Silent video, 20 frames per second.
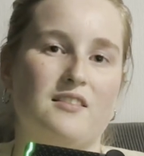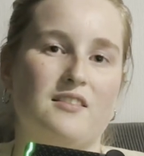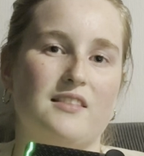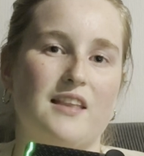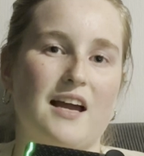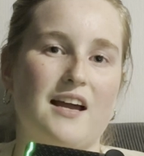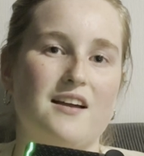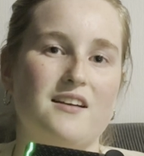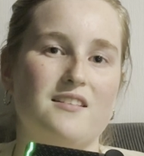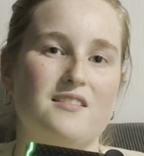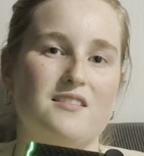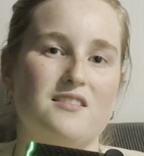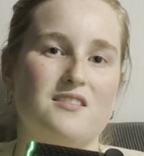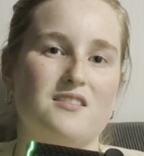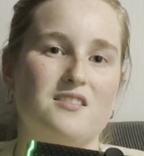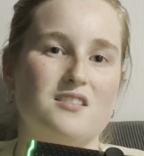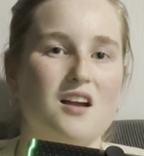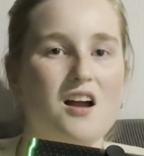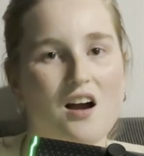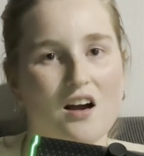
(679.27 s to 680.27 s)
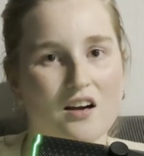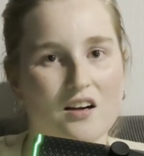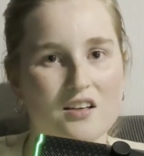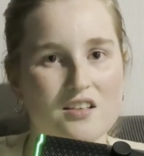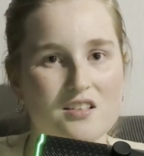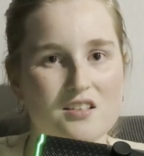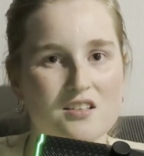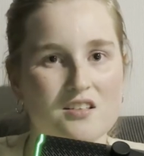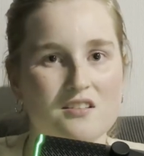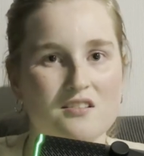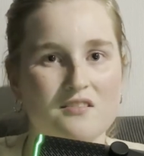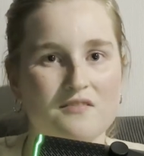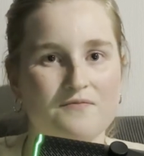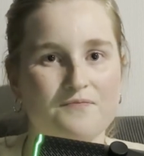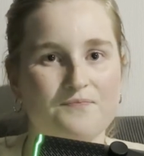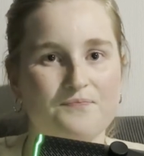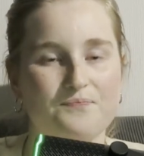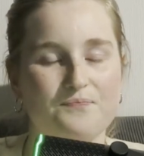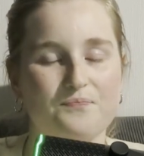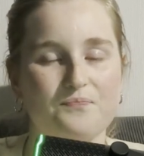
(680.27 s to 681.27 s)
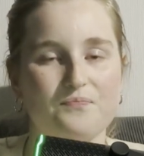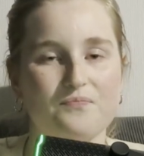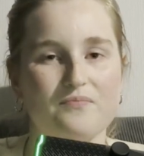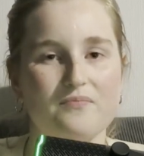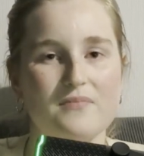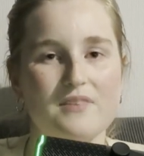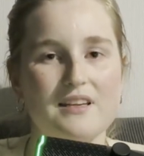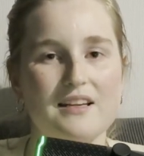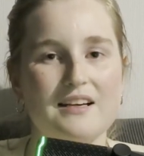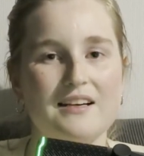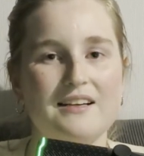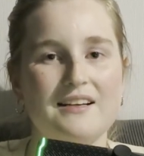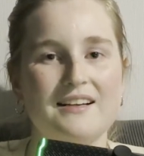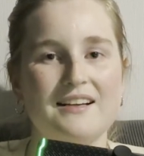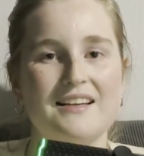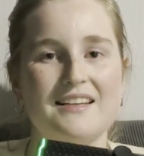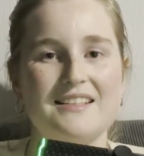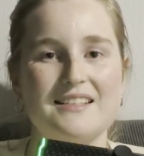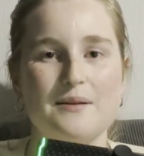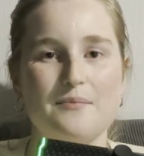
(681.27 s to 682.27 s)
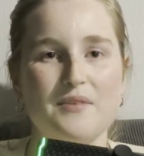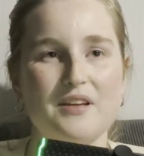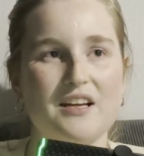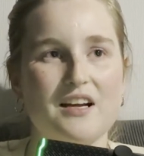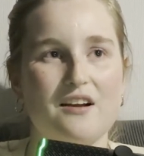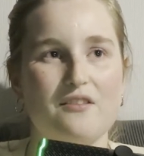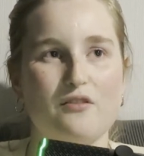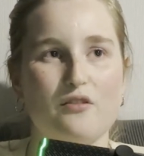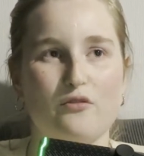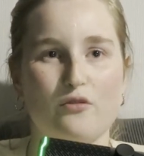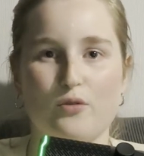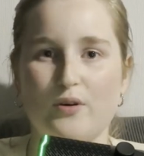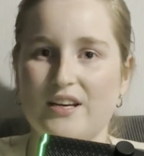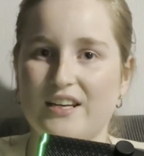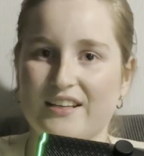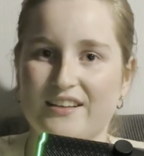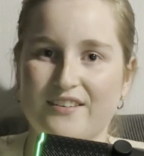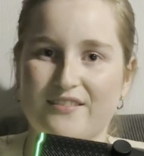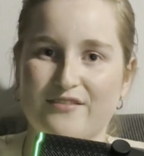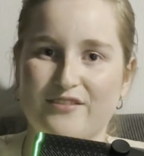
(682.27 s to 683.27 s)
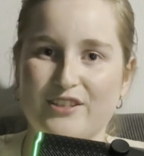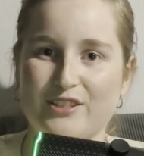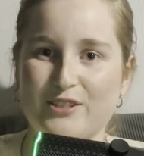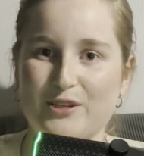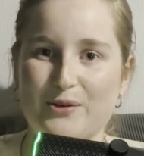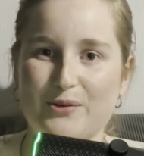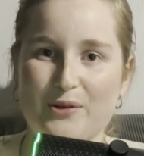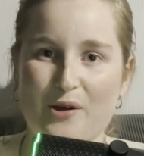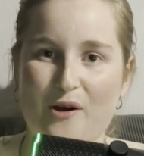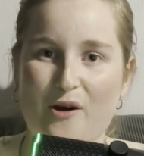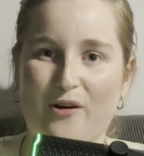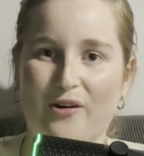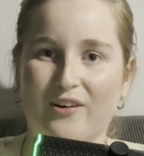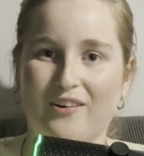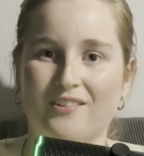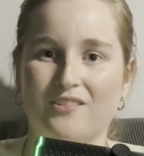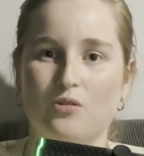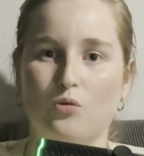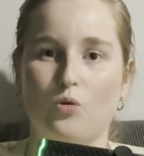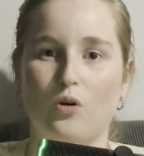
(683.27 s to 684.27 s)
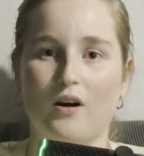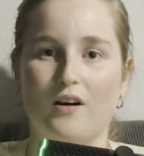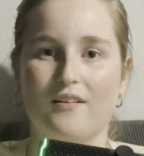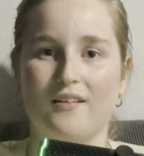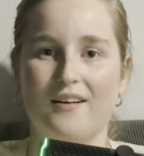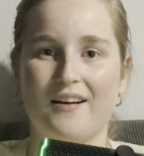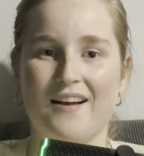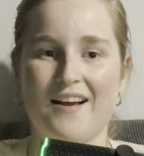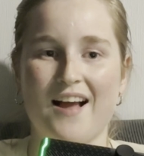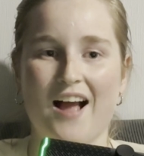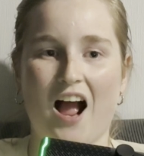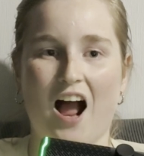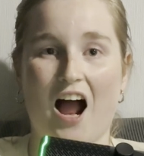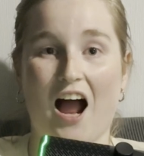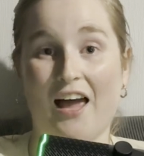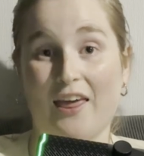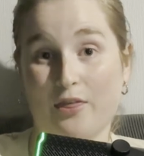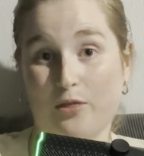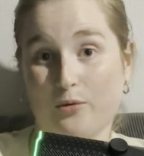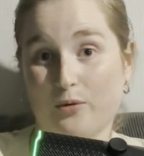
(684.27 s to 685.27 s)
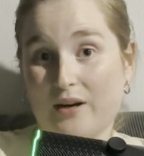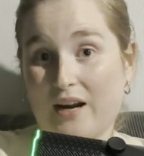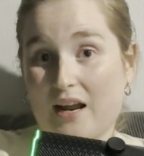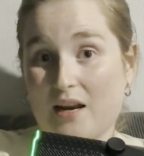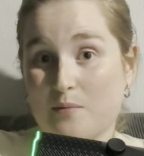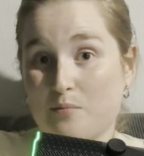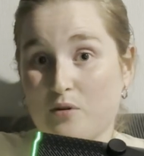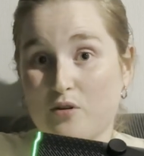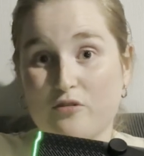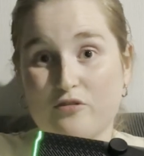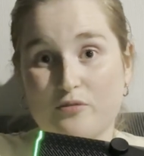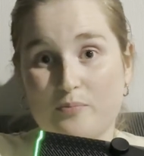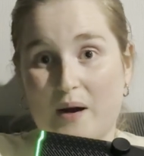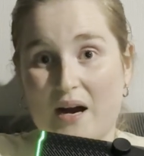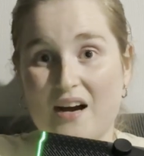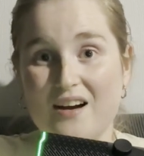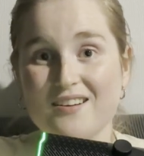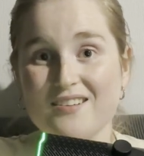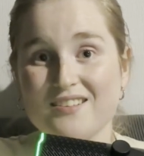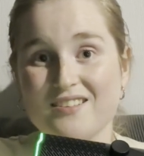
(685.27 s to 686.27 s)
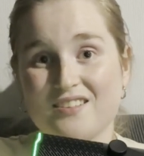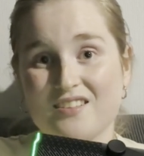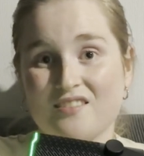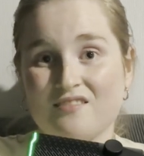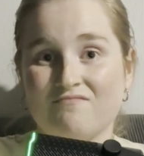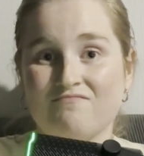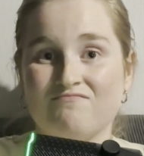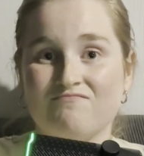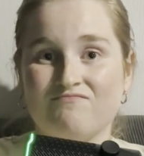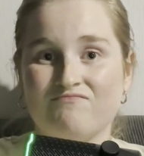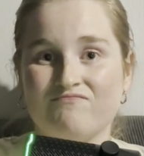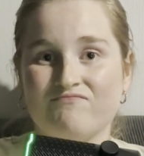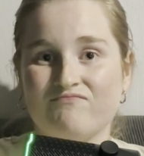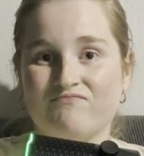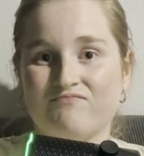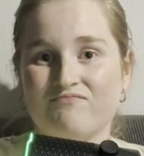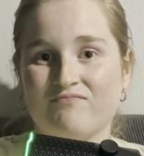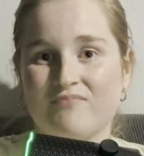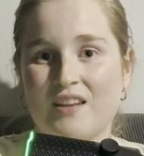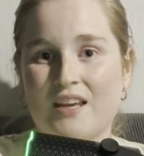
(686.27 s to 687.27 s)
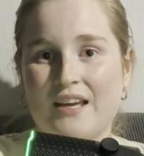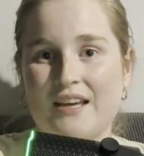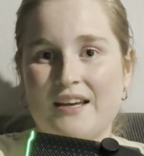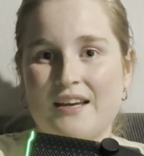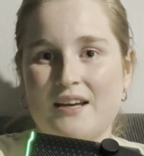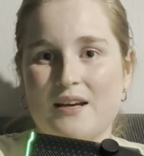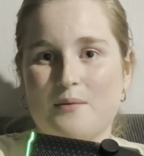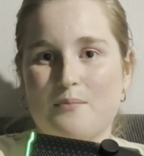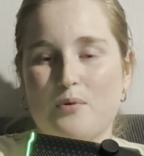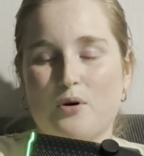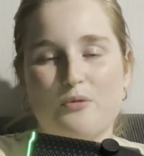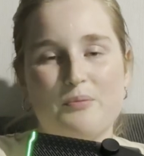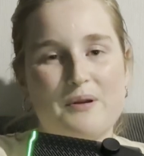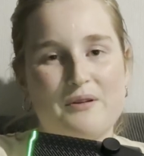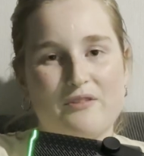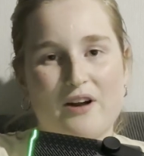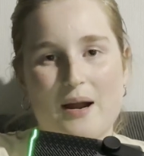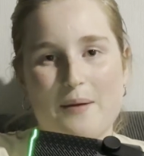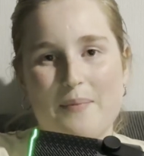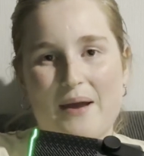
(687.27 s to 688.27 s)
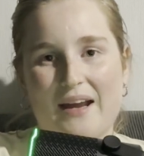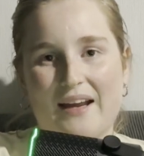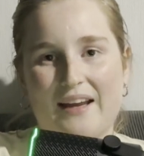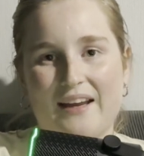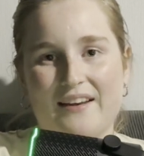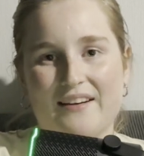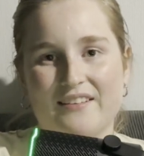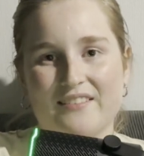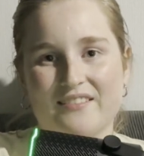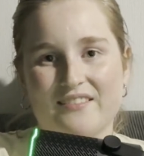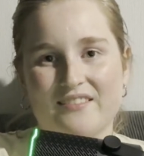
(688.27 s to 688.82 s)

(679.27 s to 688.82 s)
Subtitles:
that sucked. Something I've avoided for so long, or I thought I'd moved past, pulled me right back in.